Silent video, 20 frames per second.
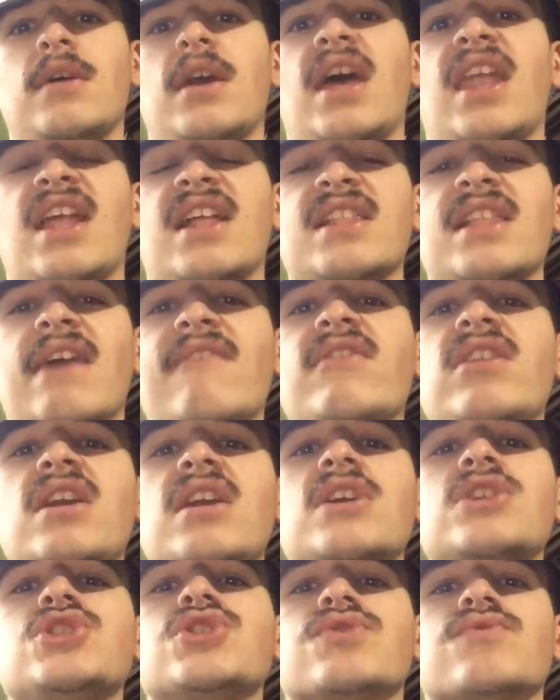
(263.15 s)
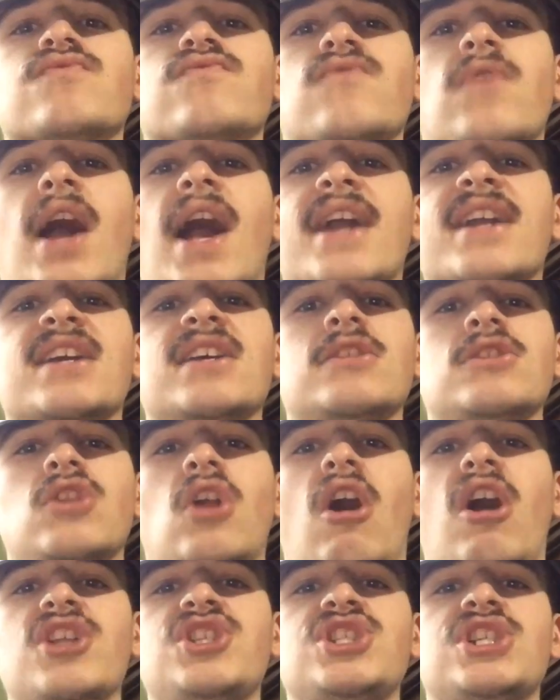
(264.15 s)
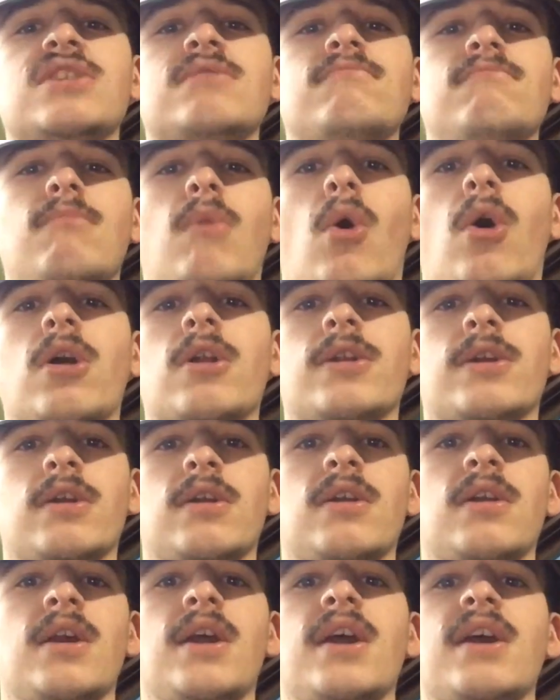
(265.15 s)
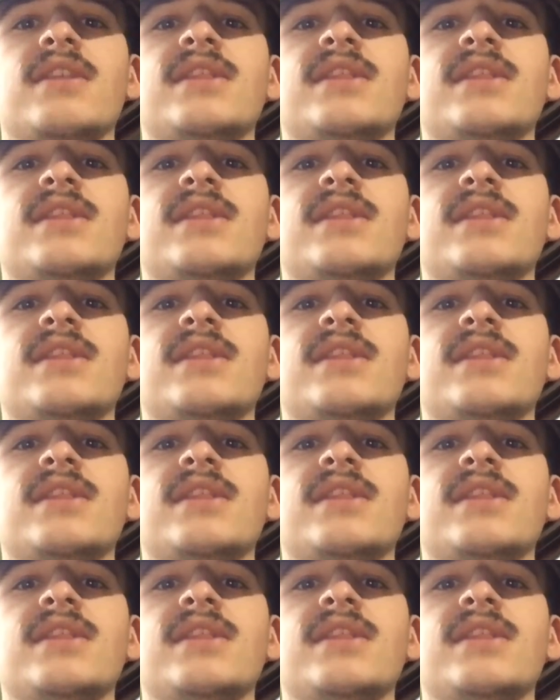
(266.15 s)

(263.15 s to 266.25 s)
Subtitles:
An 11-inch rocket-launching mortar